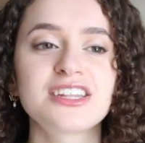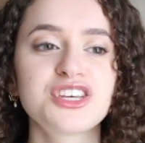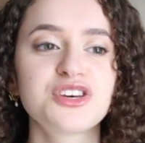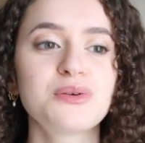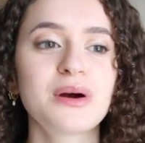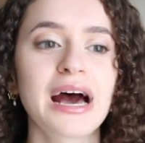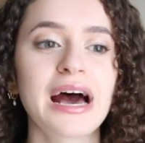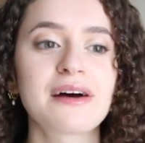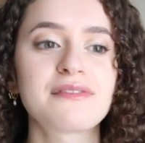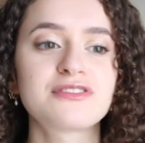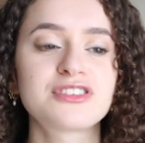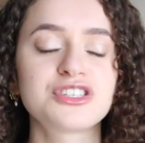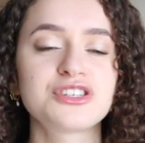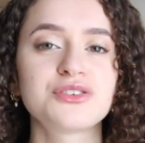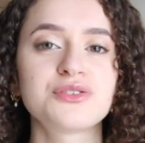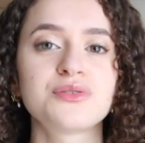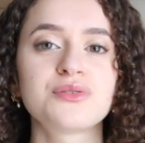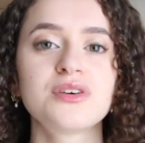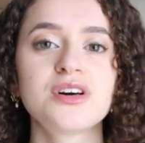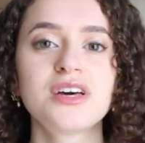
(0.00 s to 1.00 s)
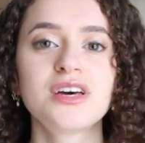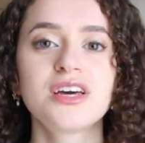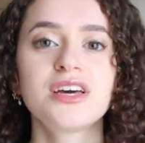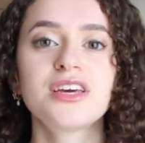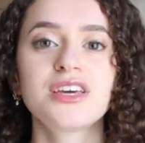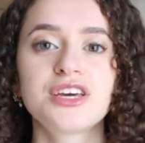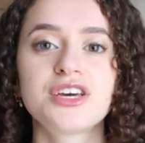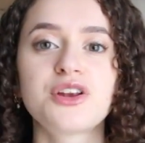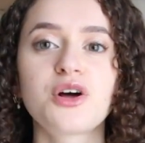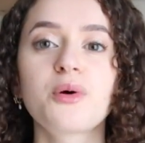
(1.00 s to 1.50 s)
You have to,
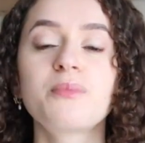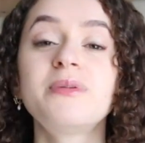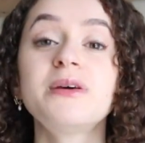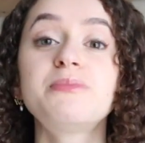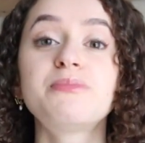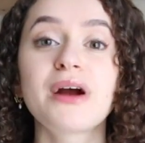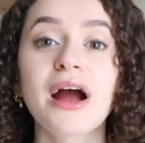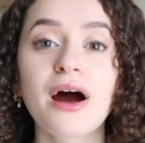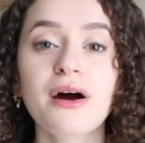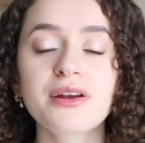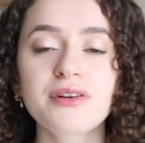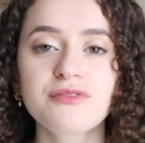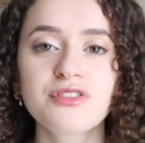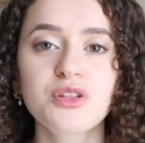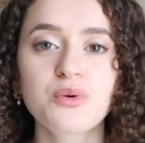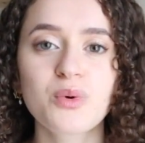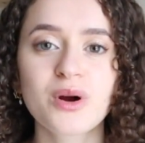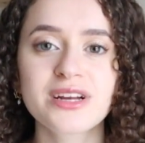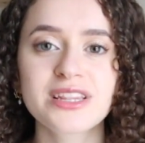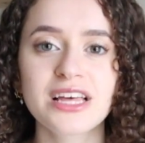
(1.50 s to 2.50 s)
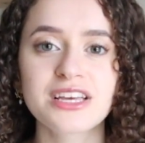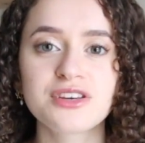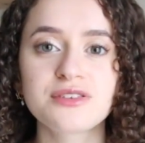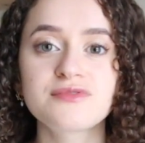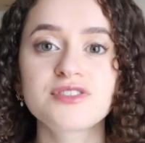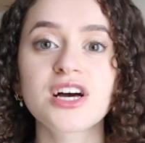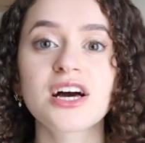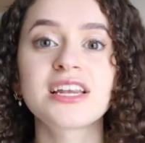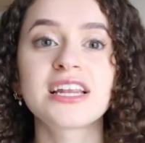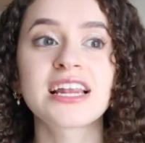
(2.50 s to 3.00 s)
you know, be proud of the work that
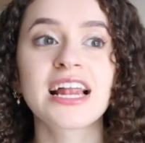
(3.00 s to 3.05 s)
you've done,